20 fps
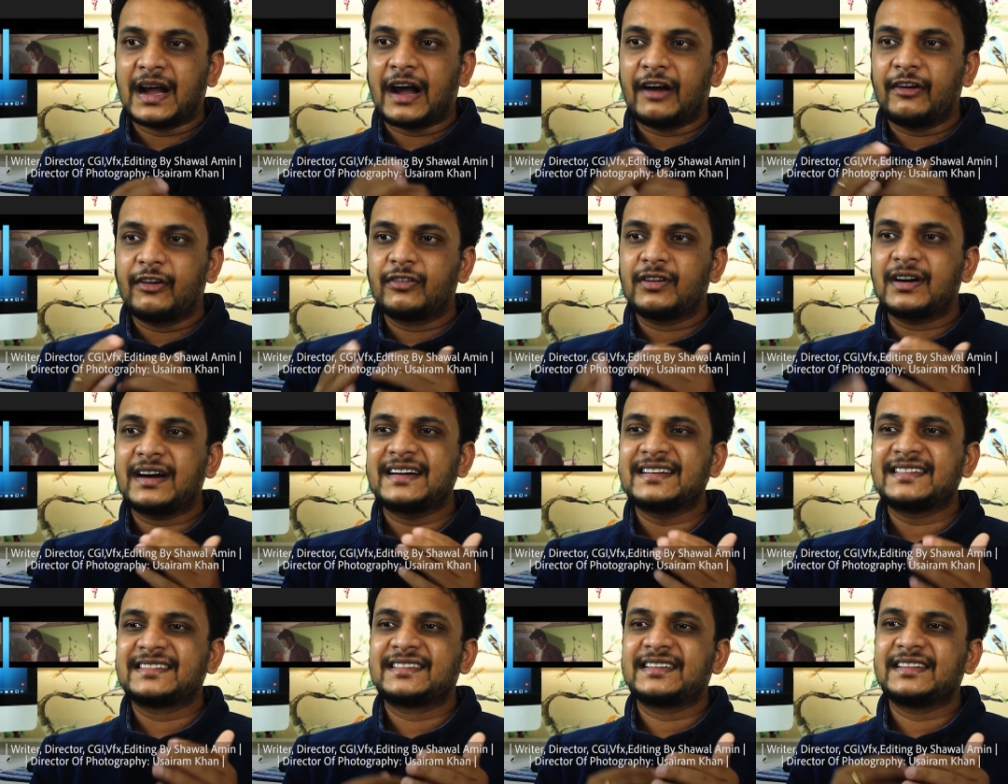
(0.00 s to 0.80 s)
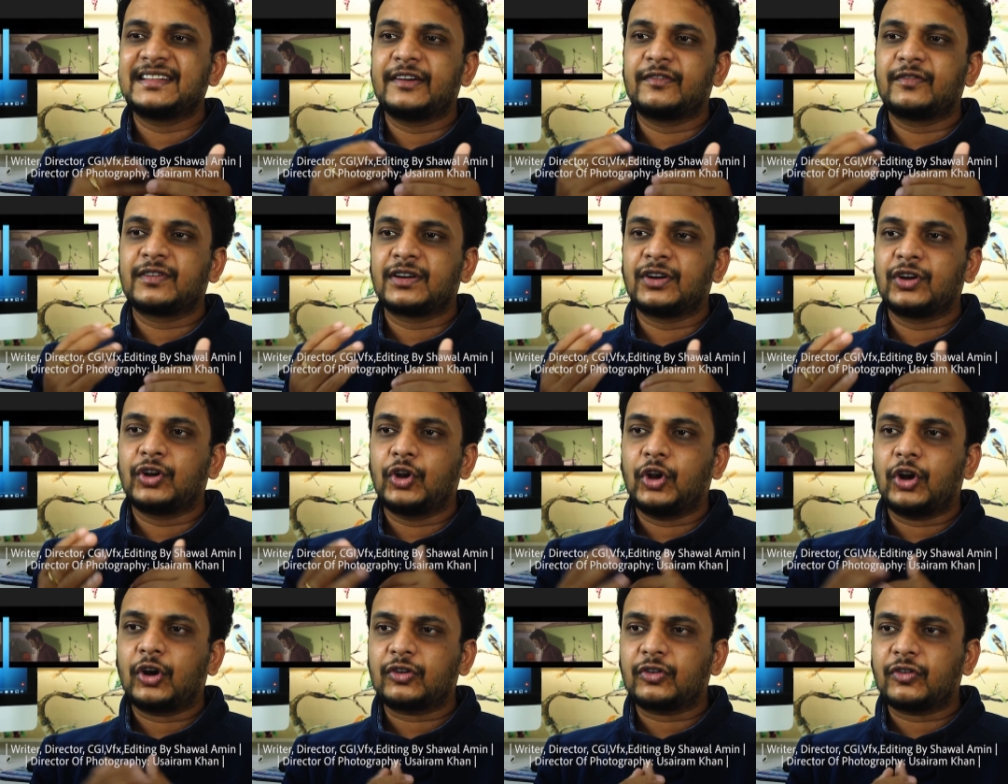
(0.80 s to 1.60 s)
However, I see there were a
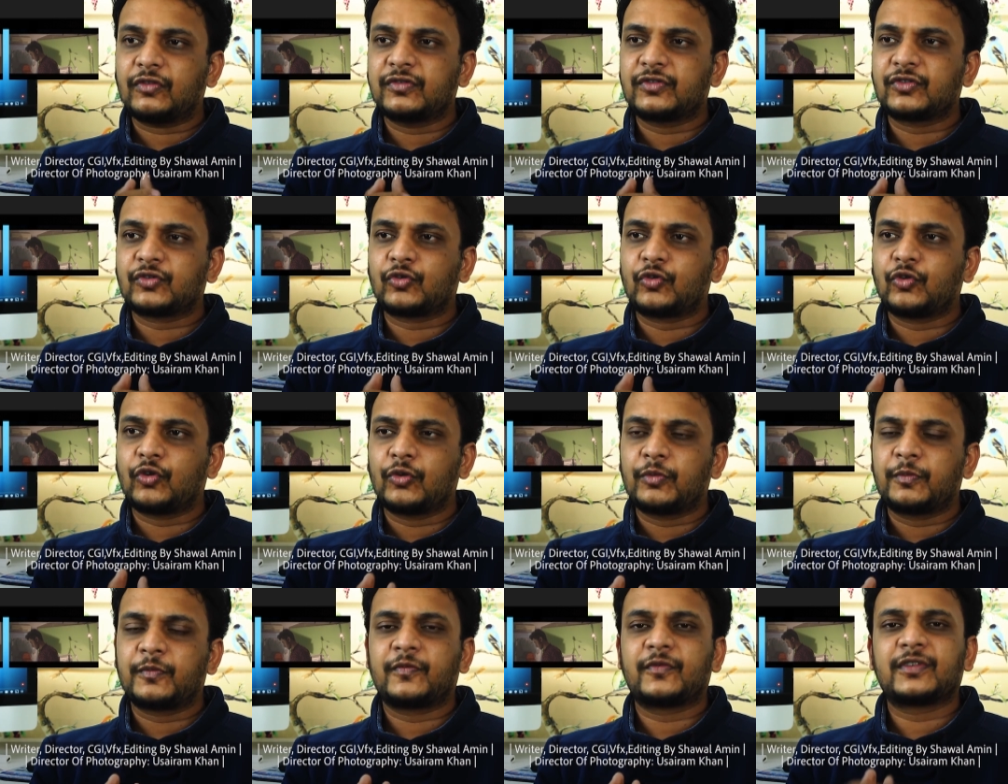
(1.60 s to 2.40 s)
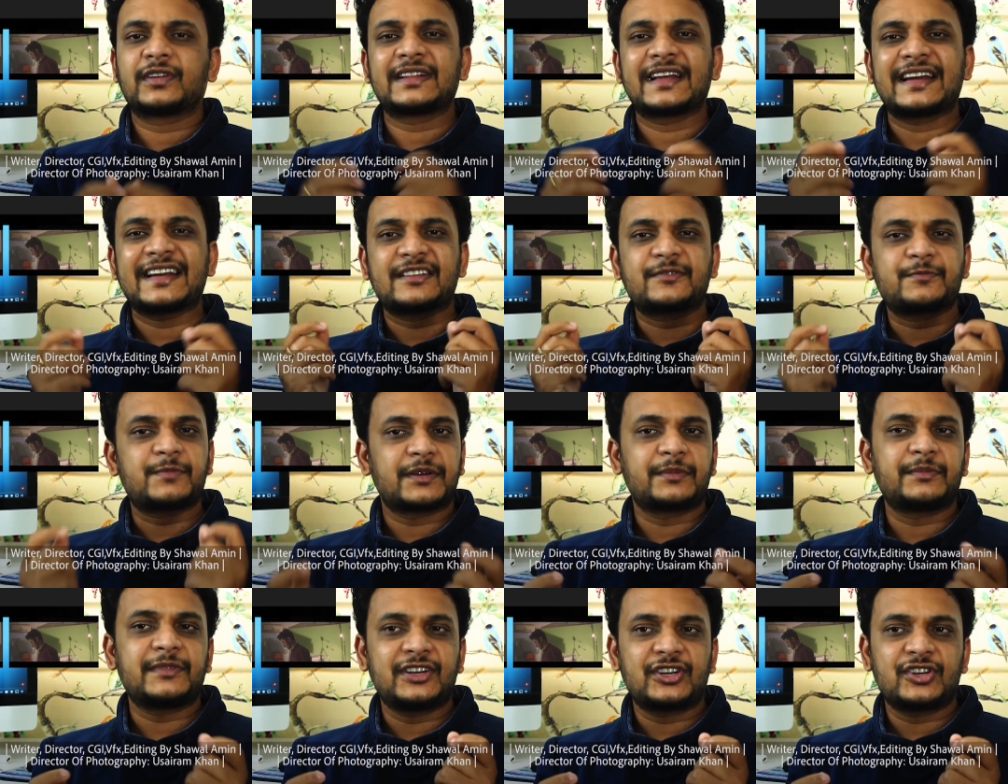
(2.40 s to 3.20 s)
lot of scope for the
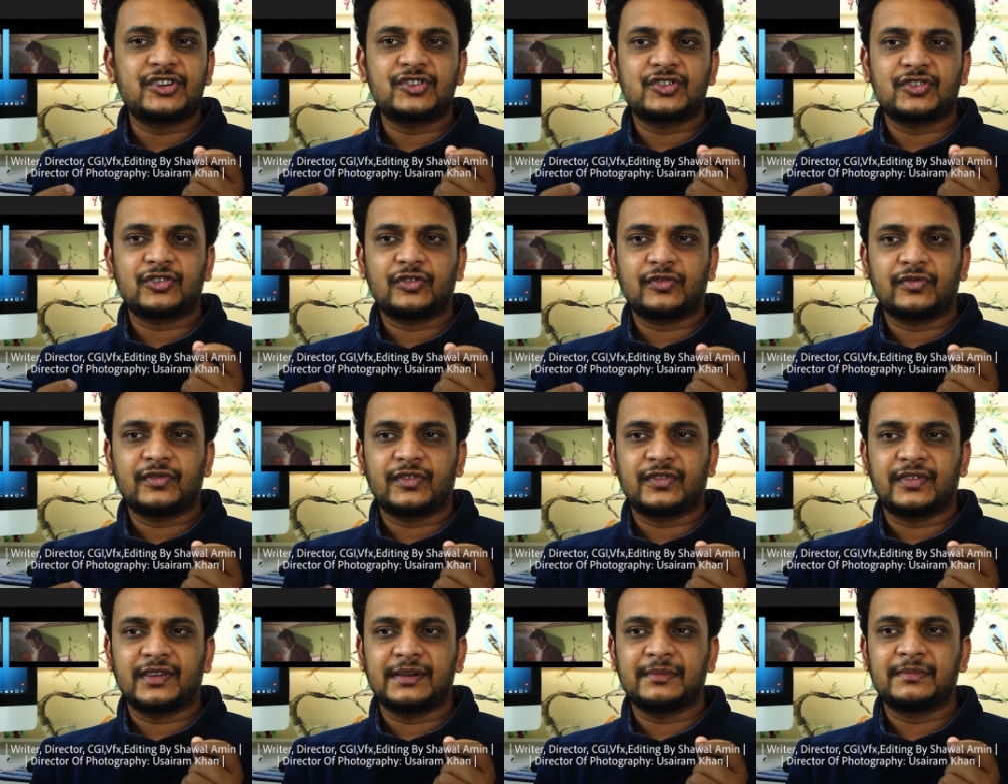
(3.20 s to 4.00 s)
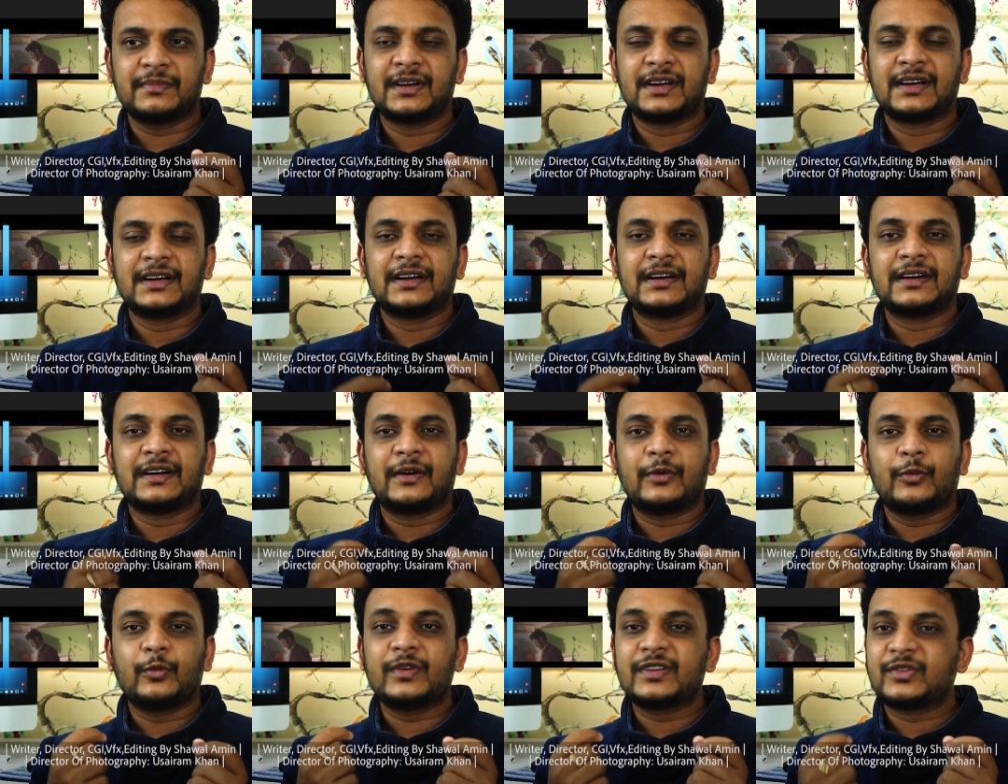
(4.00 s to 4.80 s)
experimentation of the film,
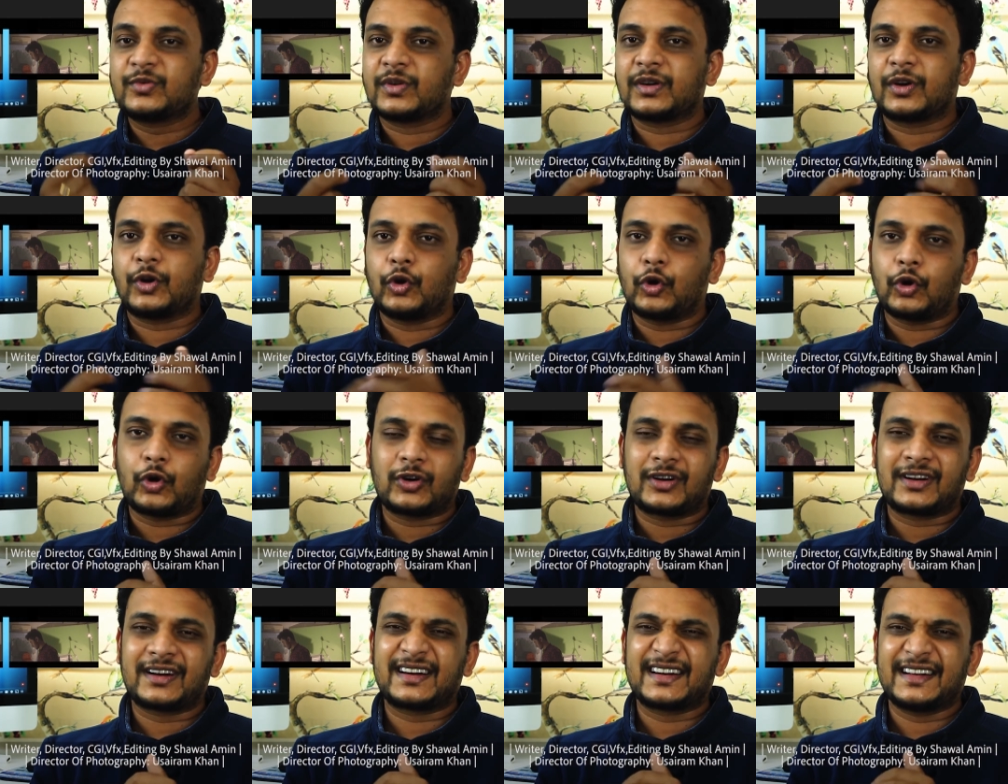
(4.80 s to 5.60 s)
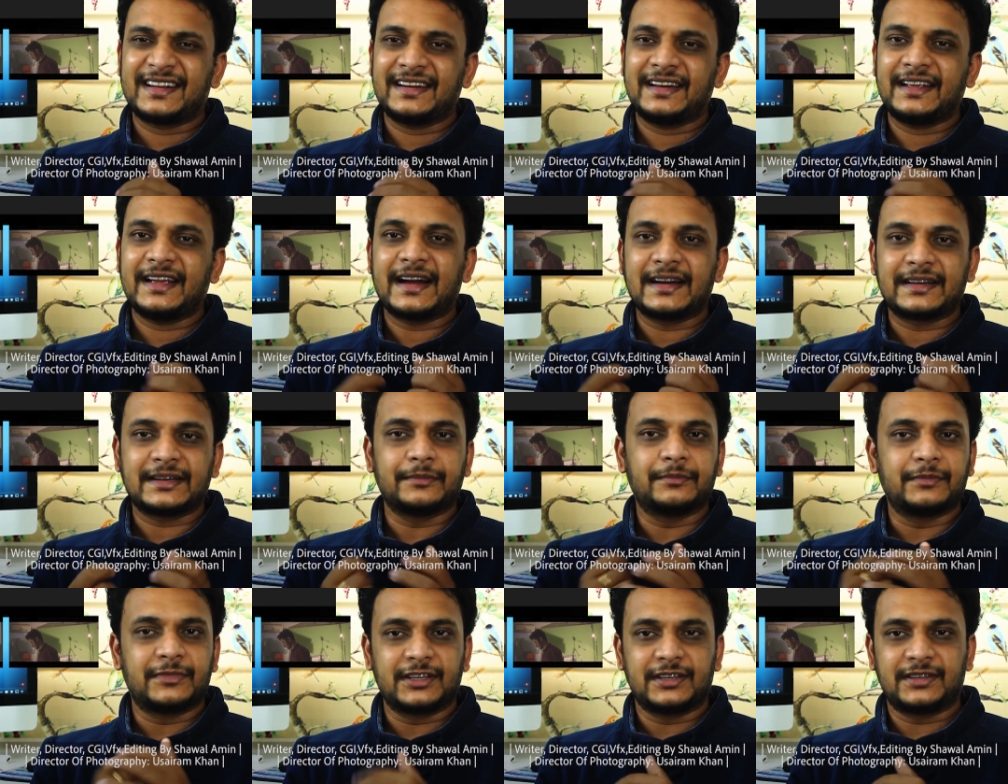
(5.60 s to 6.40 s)
which were not really
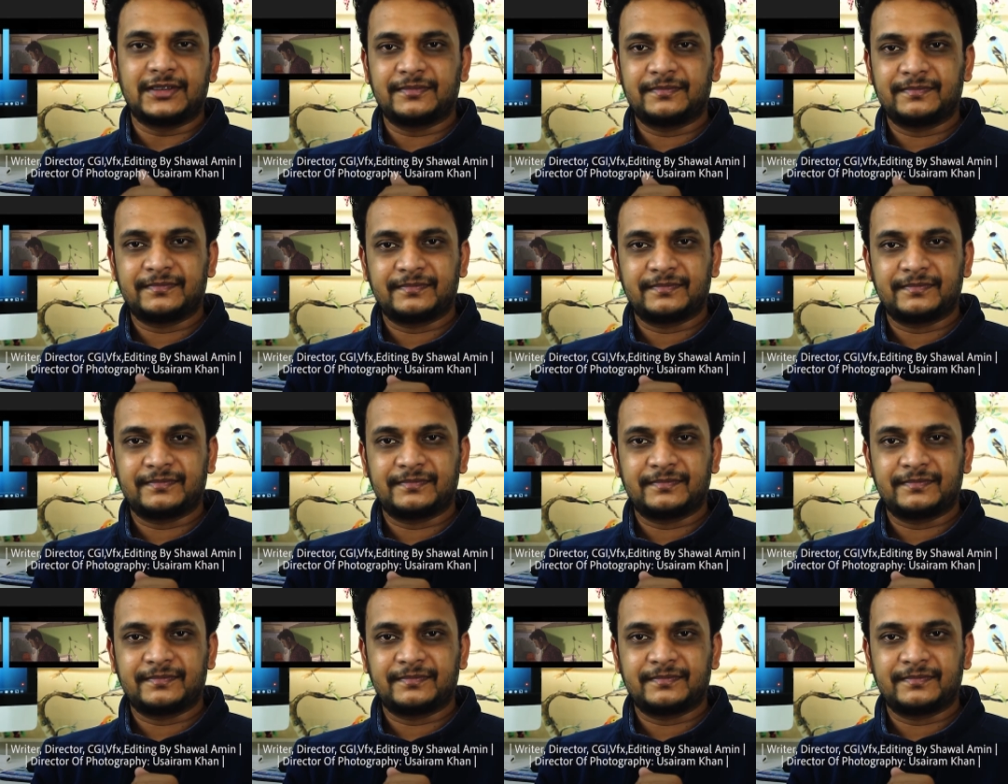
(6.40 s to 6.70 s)
attempted.